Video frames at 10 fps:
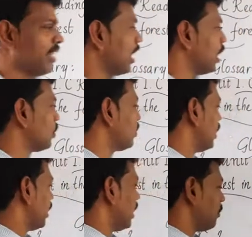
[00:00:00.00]
Now,
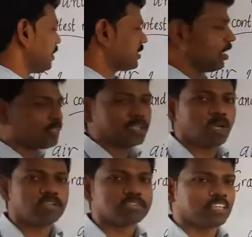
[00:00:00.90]
let me tell you the
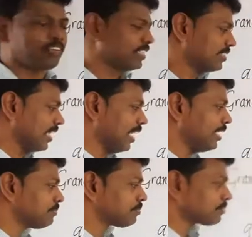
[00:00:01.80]
glossary once
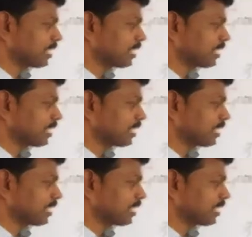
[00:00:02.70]
again.